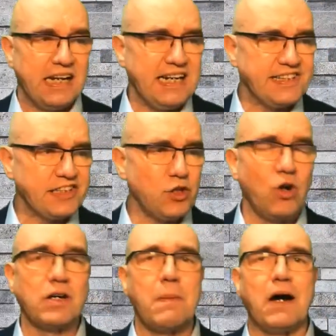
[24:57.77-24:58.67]
Let's
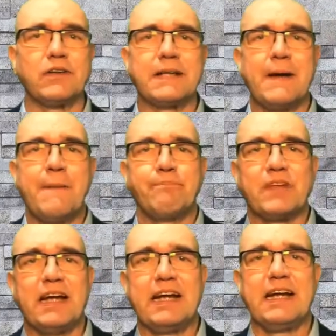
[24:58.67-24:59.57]
talk about
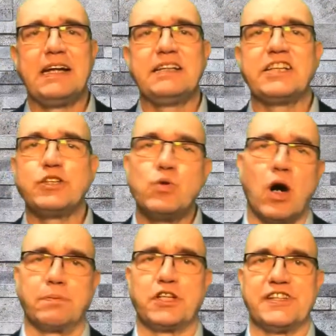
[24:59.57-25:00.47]
the 2
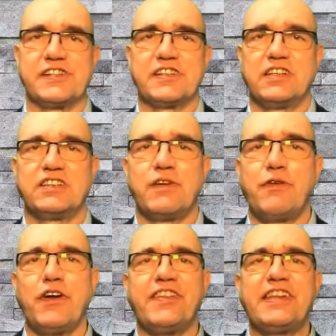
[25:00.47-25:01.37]
options. The
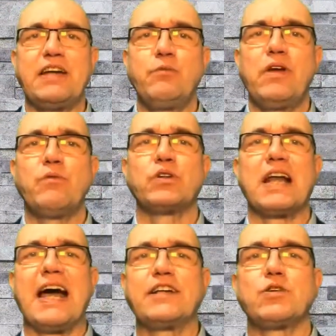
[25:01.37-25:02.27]
first thing we would
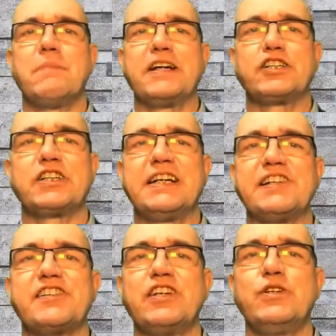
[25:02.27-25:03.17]
like to mention
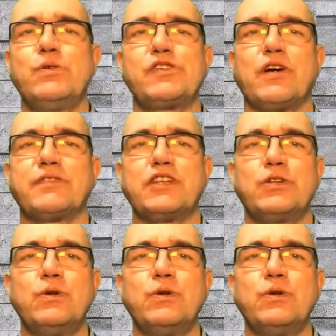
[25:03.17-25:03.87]
is the use of the